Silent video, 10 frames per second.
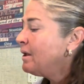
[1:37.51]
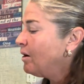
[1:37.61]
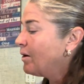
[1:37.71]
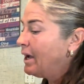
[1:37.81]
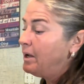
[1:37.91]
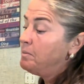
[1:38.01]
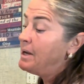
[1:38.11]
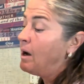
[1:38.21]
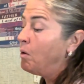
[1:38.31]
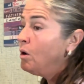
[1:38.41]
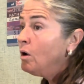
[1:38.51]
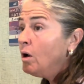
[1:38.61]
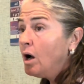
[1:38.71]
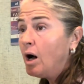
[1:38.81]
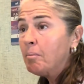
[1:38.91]
Okay, now
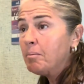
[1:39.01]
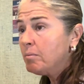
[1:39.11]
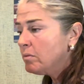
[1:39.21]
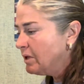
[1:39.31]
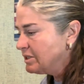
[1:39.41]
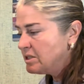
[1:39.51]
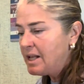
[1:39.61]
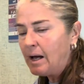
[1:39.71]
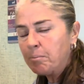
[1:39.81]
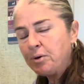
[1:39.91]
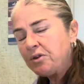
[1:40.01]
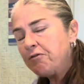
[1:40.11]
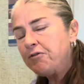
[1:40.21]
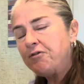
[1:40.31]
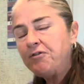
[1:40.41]
let's not put the
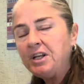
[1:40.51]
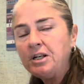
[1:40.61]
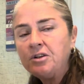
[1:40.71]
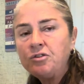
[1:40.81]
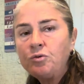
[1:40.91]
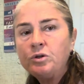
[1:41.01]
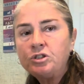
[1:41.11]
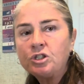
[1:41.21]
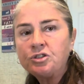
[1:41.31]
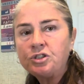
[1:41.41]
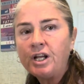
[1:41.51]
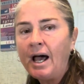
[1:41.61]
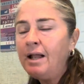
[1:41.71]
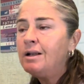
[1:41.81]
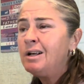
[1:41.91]
feet into it just
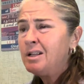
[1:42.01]
yet.